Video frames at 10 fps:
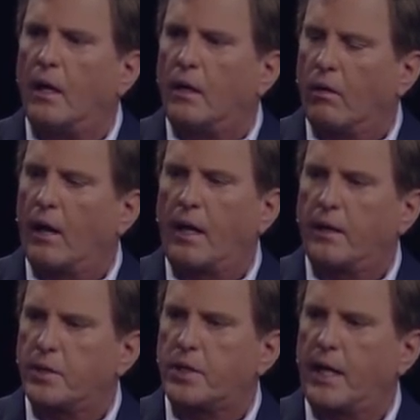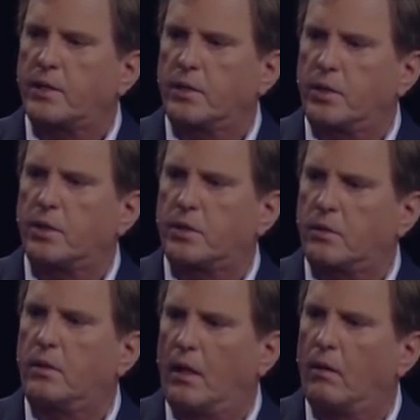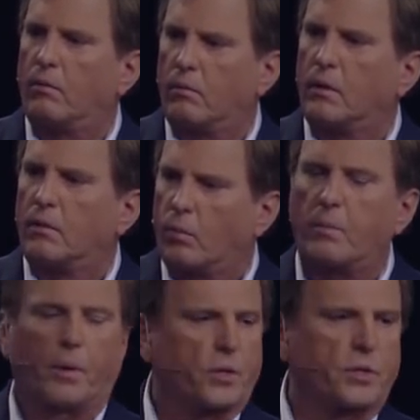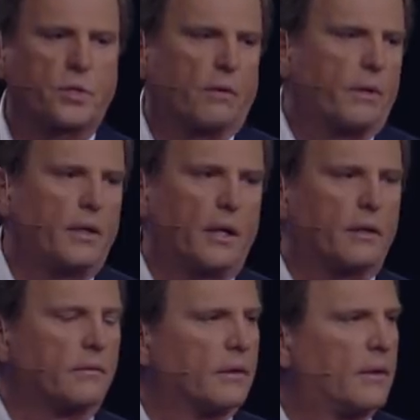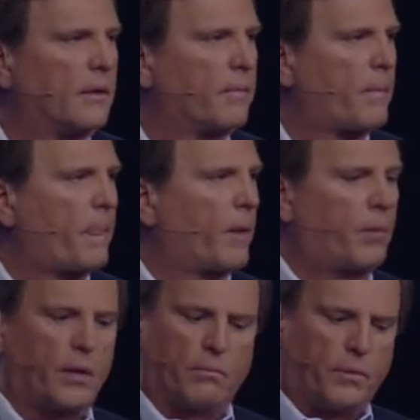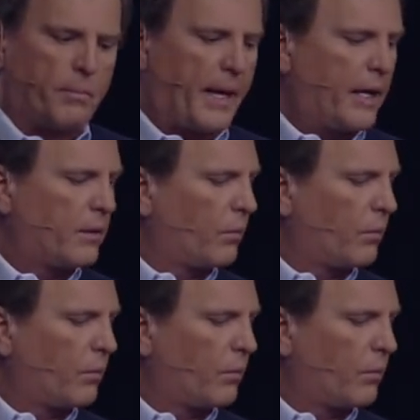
No, a lot of good sex is just, you know, one person serving the other. But the man, the